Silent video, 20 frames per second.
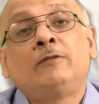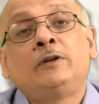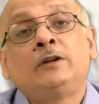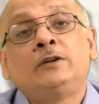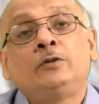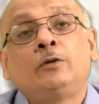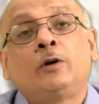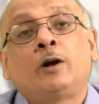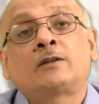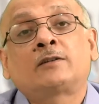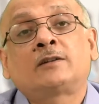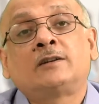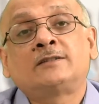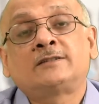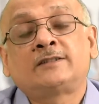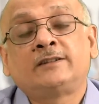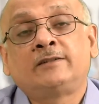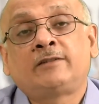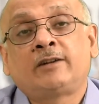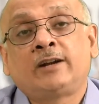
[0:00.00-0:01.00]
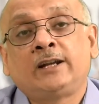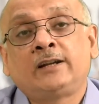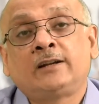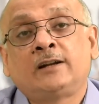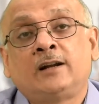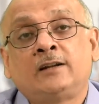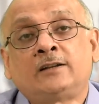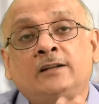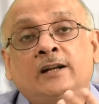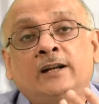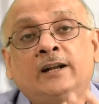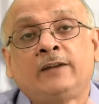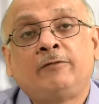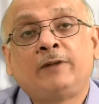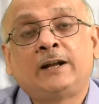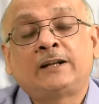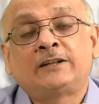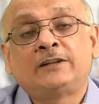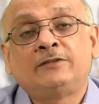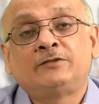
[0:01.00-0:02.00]
you are considering the
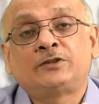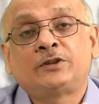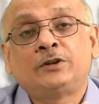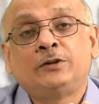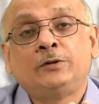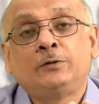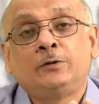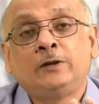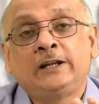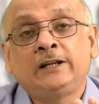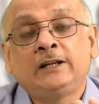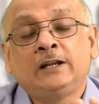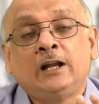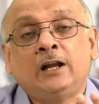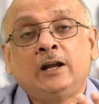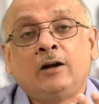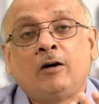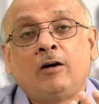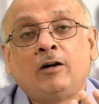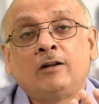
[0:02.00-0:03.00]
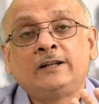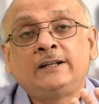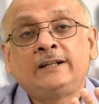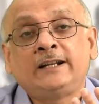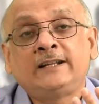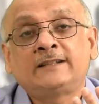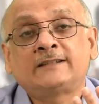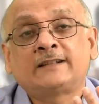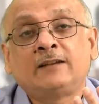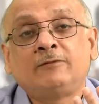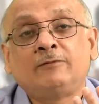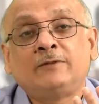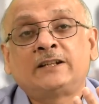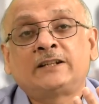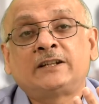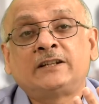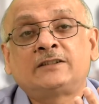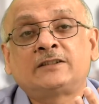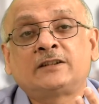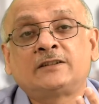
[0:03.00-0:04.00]
effective scheduling, holidays and
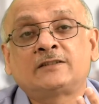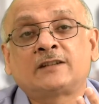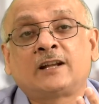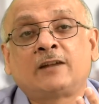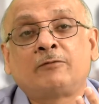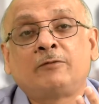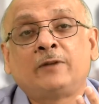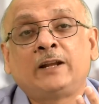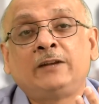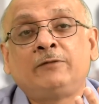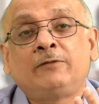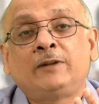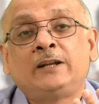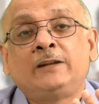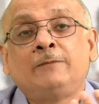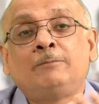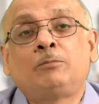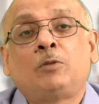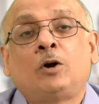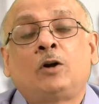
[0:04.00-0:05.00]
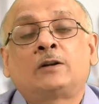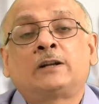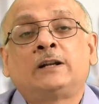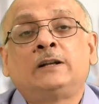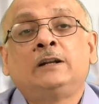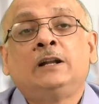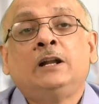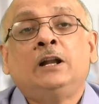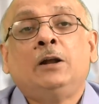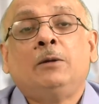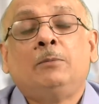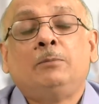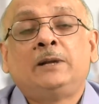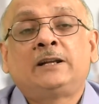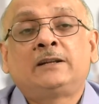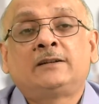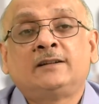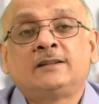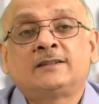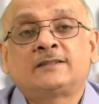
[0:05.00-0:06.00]
vacations are very, very important,
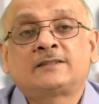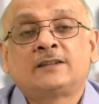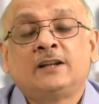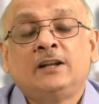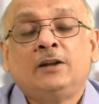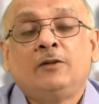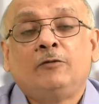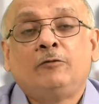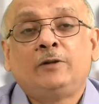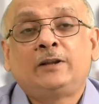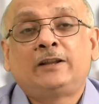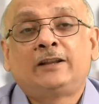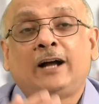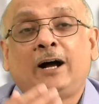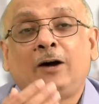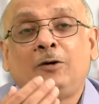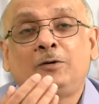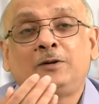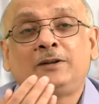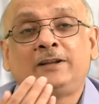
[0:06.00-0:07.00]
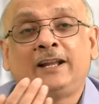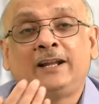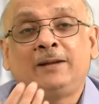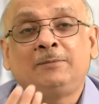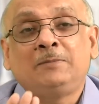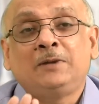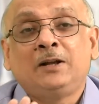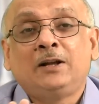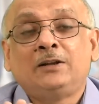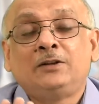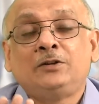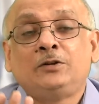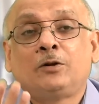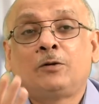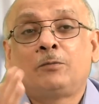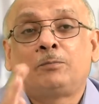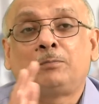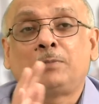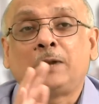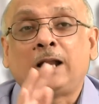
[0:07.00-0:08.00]
because without them,
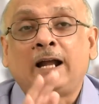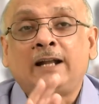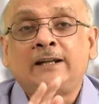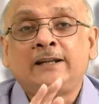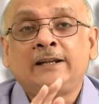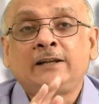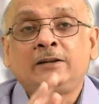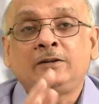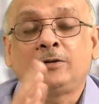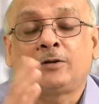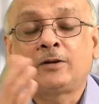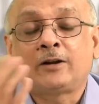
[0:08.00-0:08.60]
your planning, your